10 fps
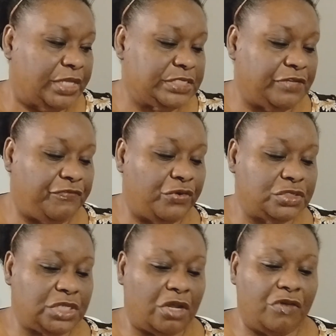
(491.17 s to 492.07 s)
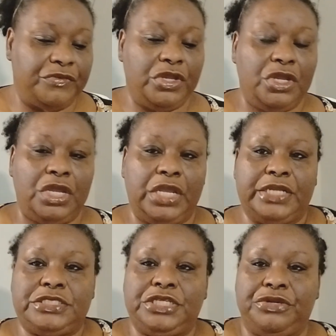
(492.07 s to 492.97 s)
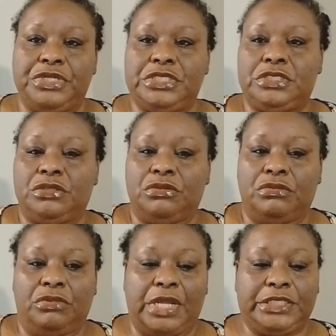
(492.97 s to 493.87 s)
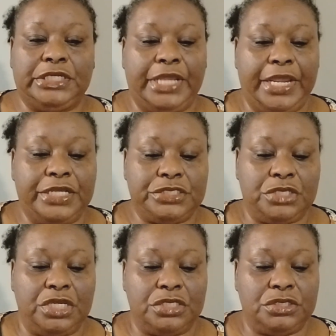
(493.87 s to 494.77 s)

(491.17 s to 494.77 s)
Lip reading: I said, first off, in the series, like today, is